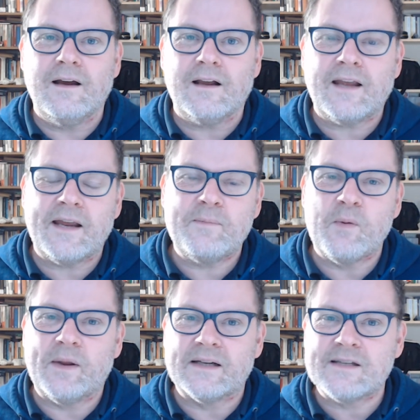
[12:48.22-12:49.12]

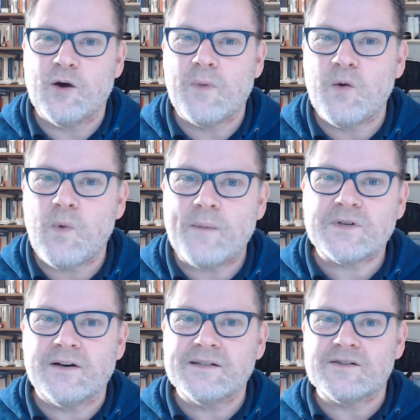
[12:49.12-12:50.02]
capability on my
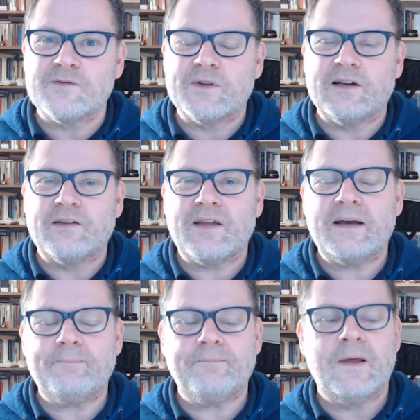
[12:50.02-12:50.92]
website or something like
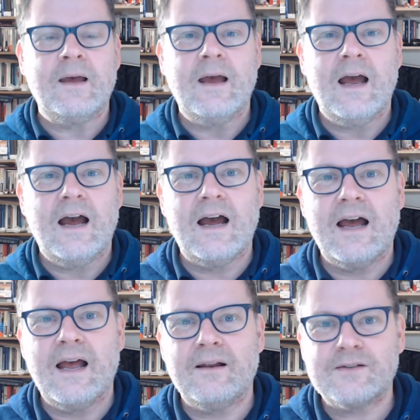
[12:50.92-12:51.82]

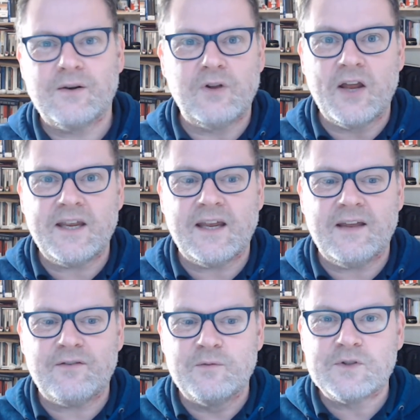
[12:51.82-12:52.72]
that. So like
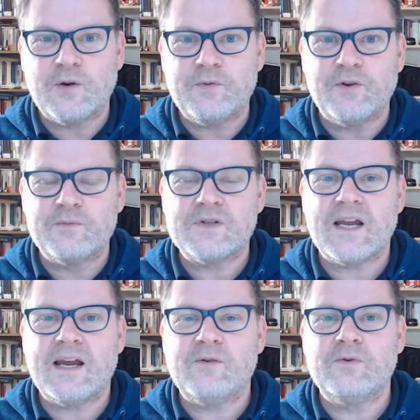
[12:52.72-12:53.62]
it, thumbs up, thumbs
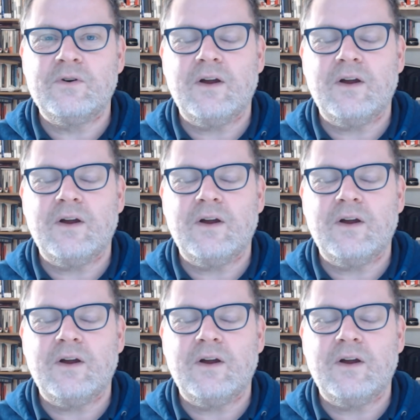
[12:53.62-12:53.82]
down,